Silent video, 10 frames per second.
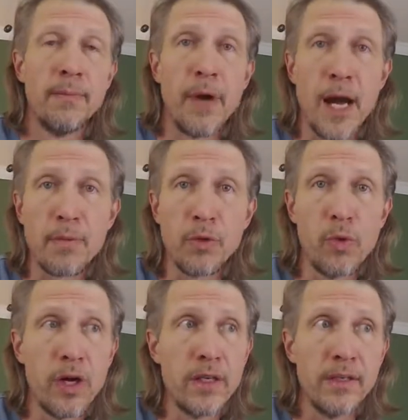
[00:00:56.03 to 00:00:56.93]
Popular
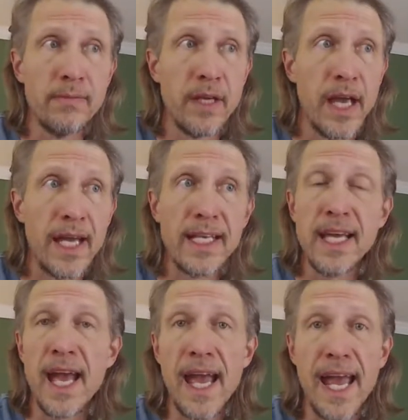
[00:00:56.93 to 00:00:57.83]
one,
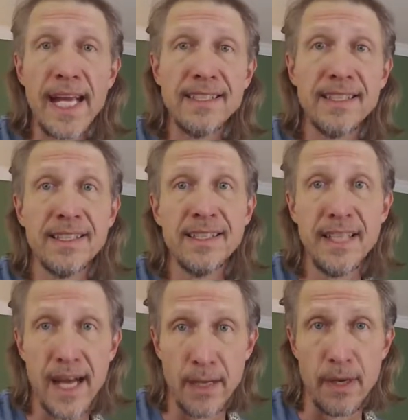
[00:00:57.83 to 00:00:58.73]
Eddie ate
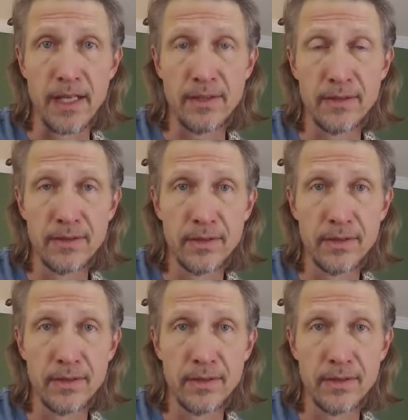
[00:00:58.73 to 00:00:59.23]
dynamite.